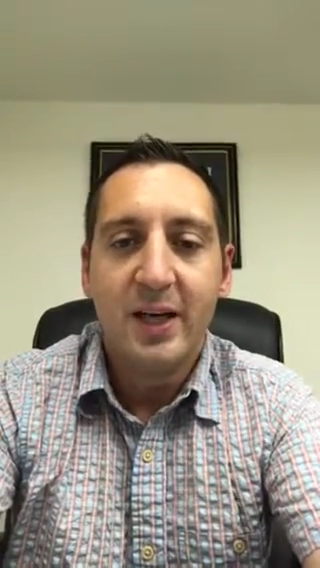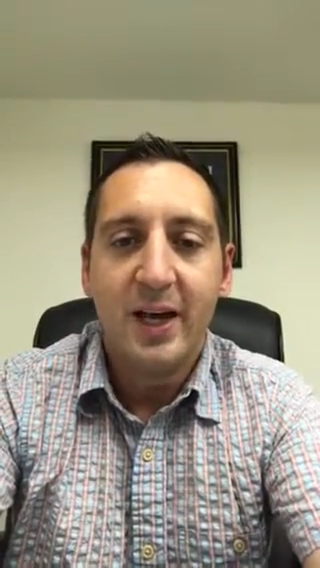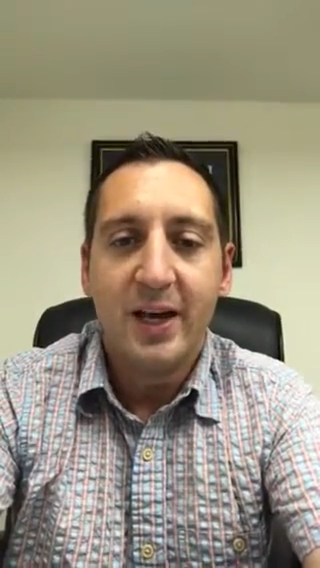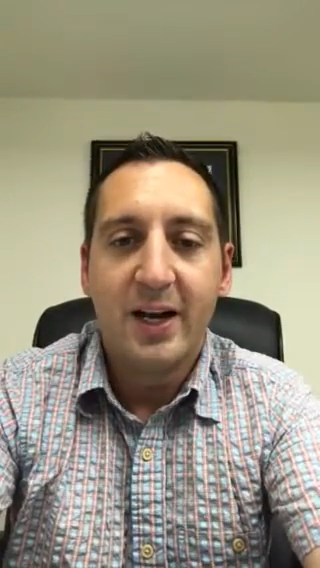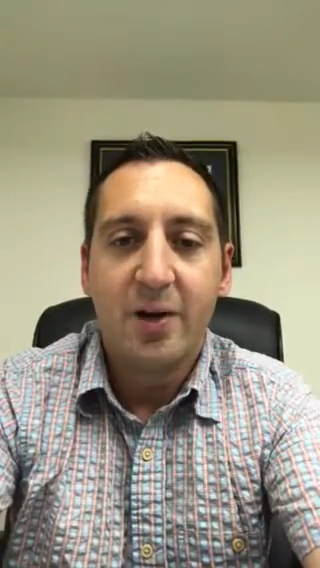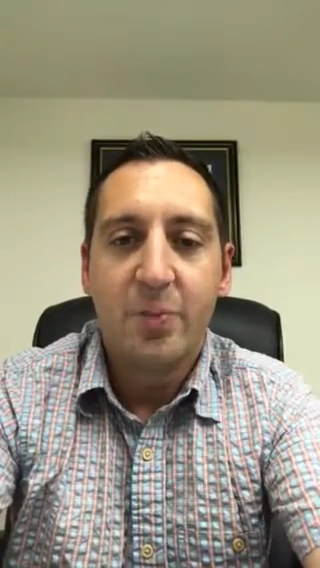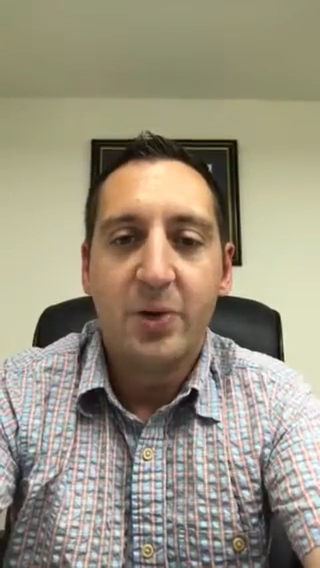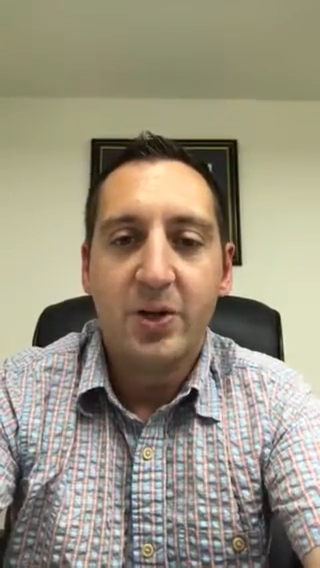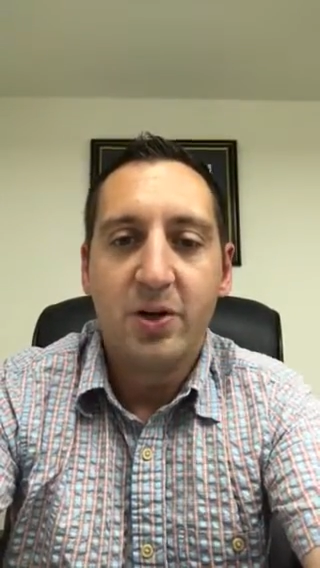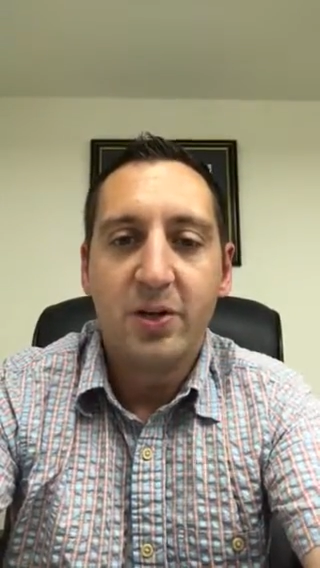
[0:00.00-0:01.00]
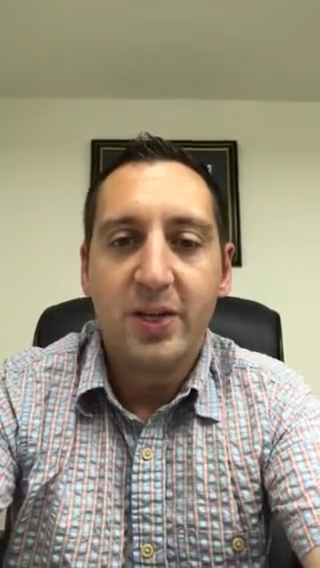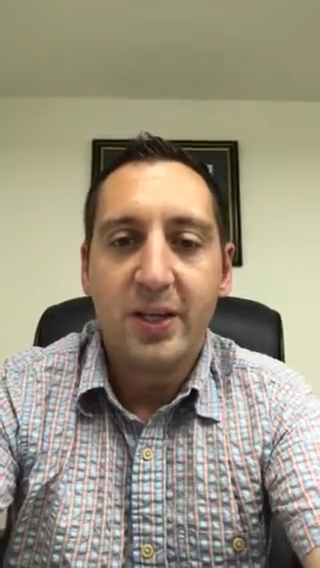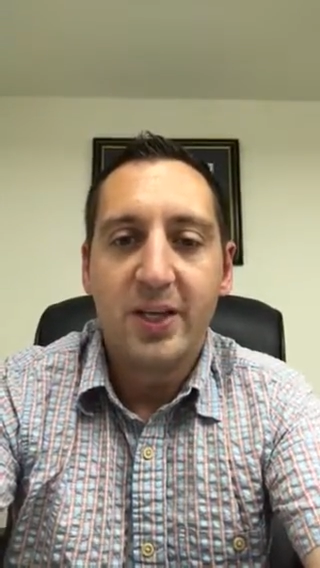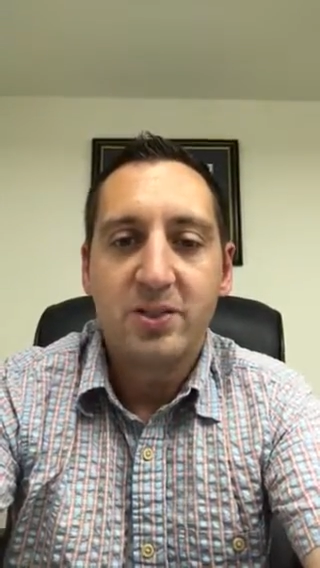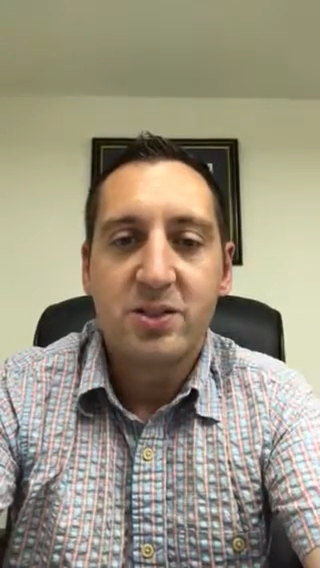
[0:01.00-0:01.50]
and I'll put you on the
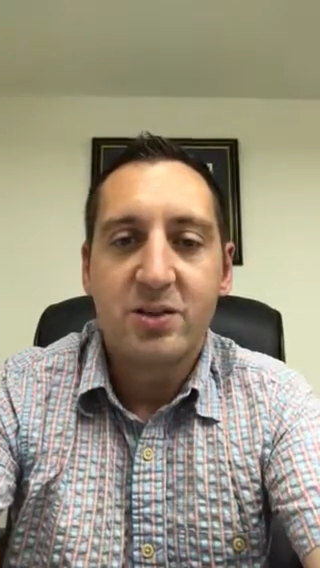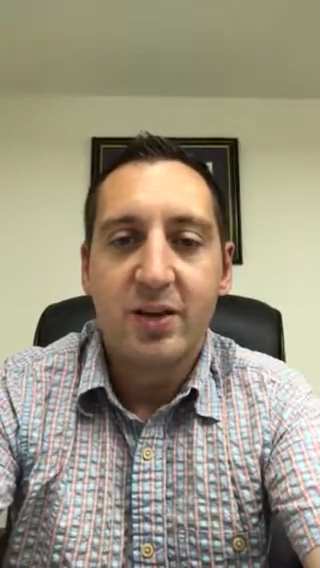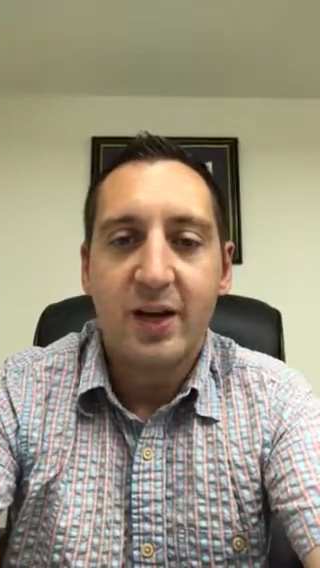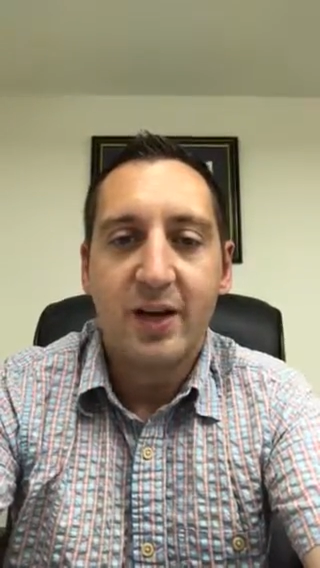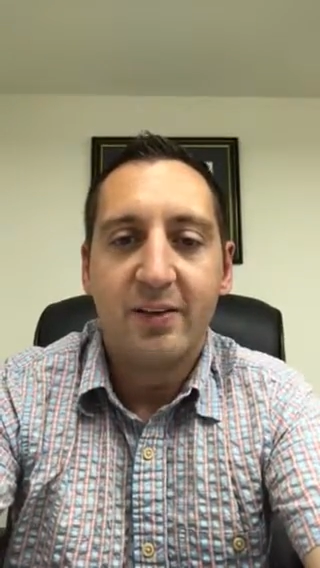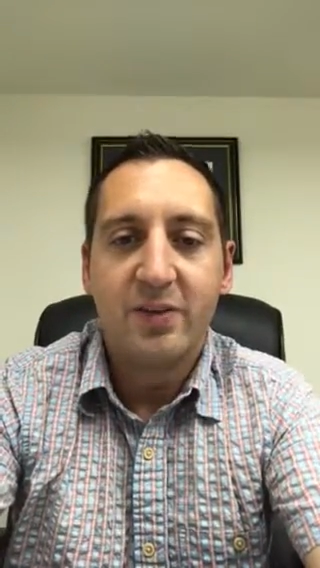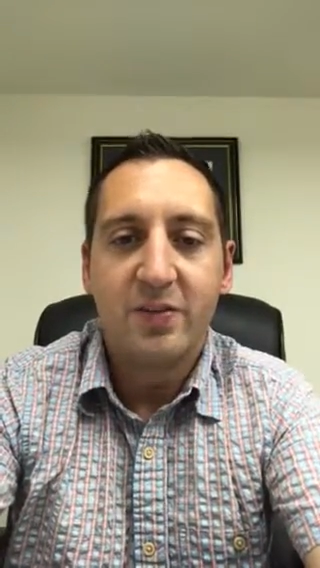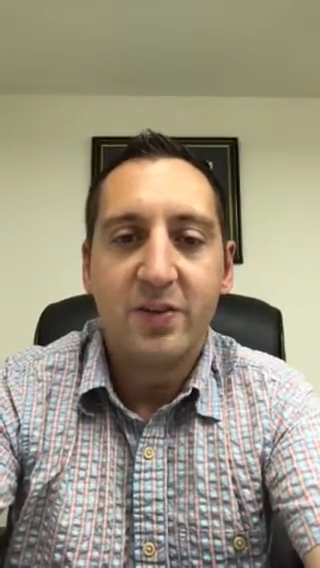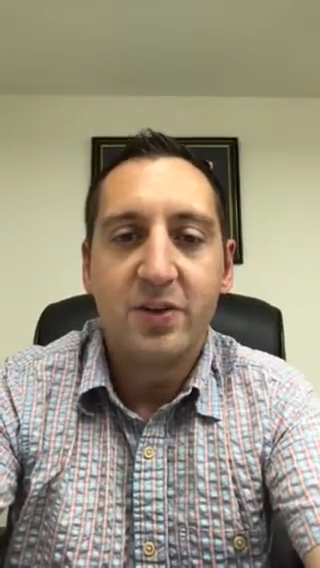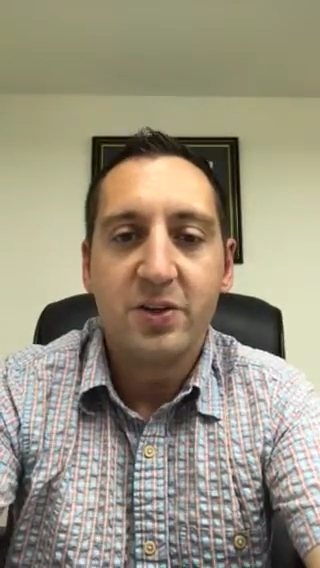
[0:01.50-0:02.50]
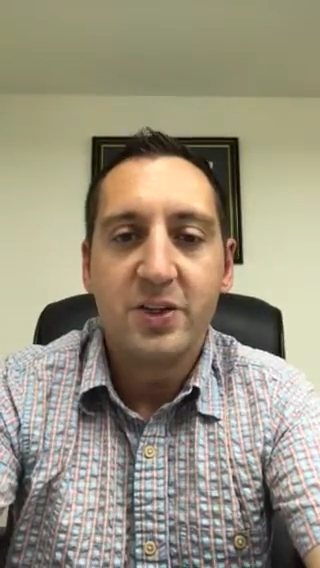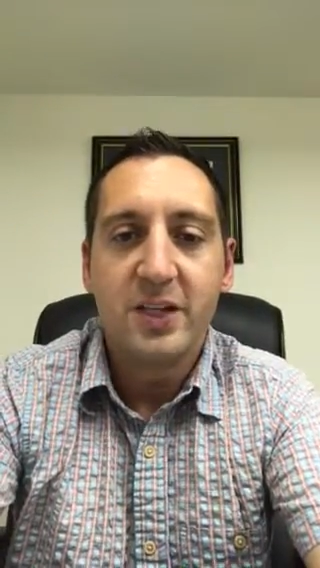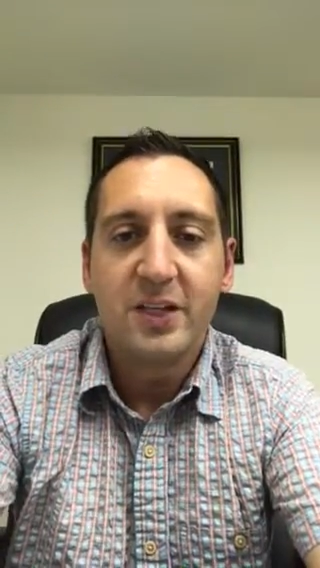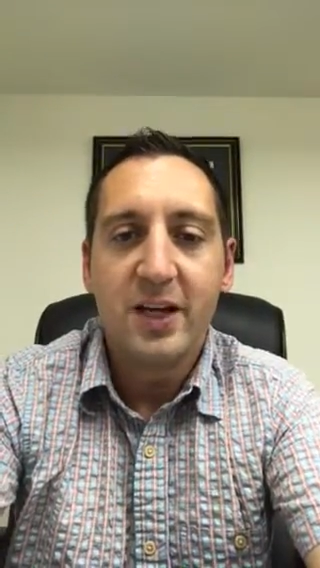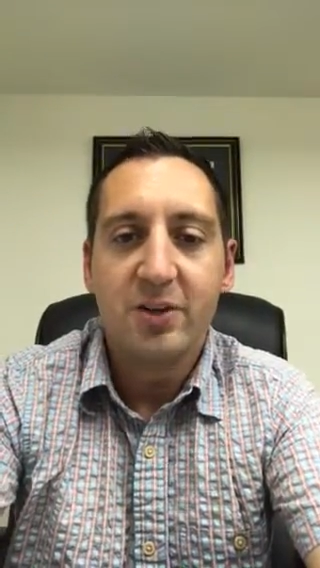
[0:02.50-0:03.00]
list for further
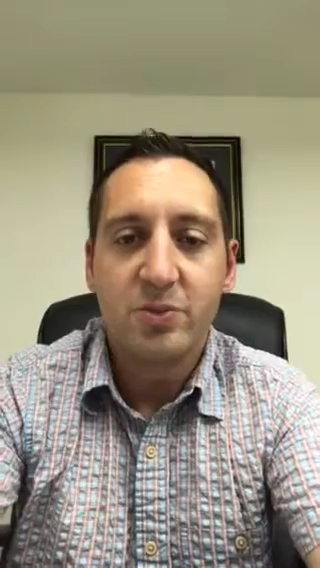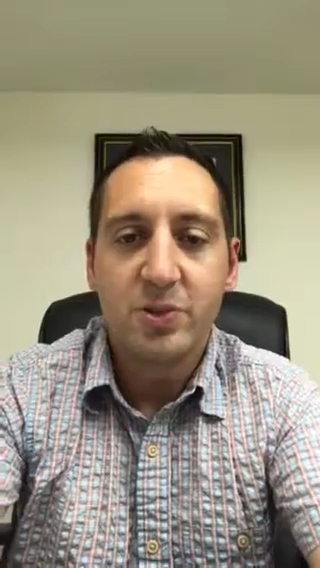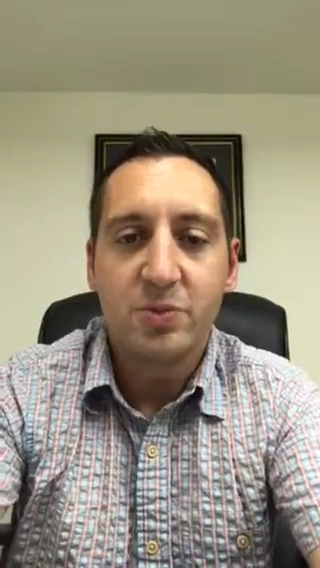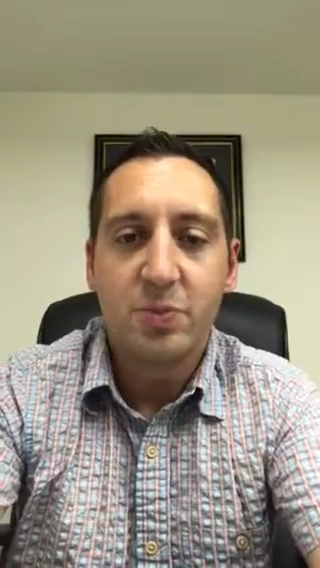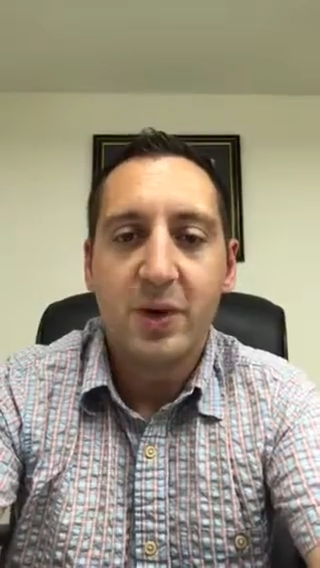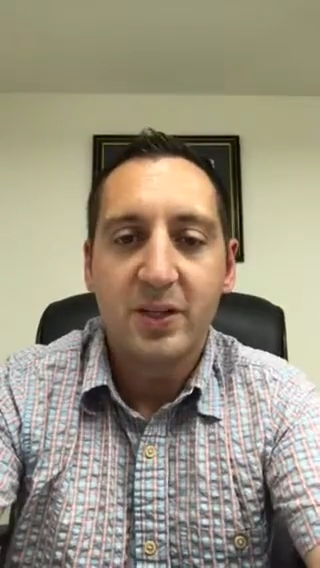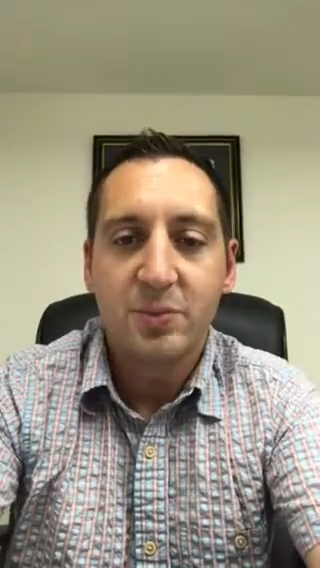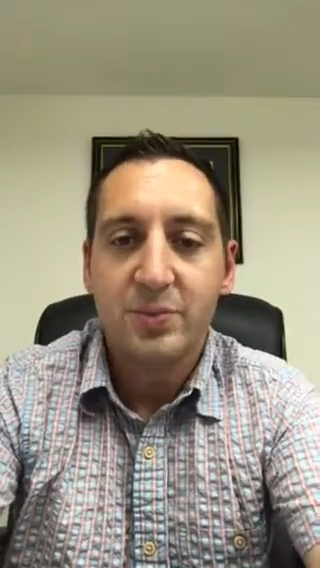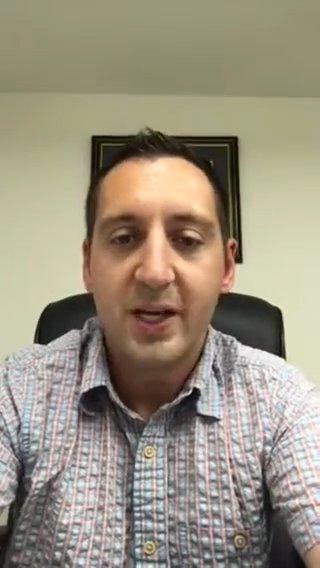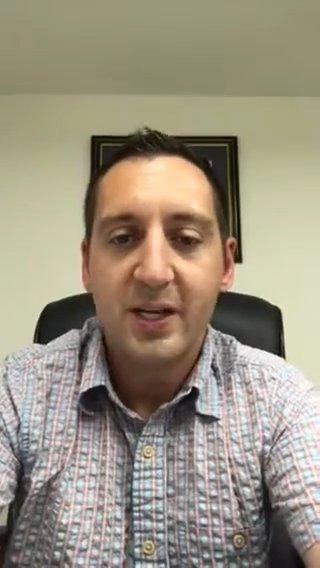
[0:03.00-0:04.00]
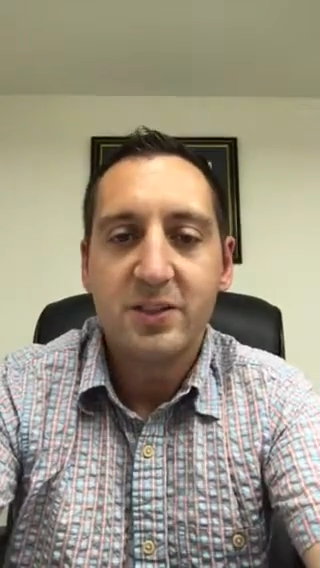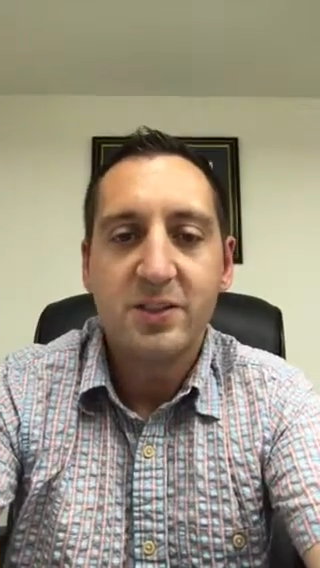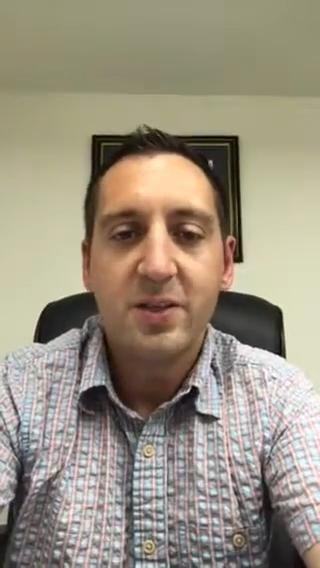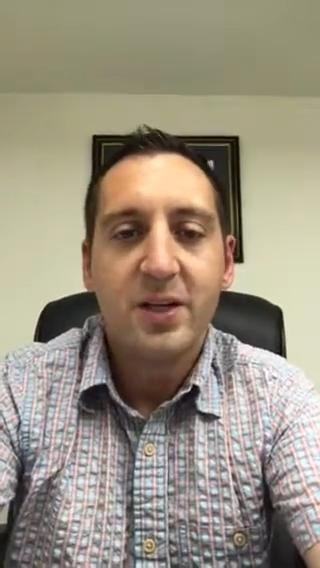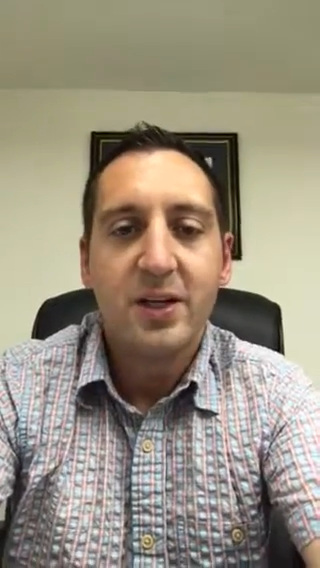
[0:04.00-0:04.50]
details once we pick some dates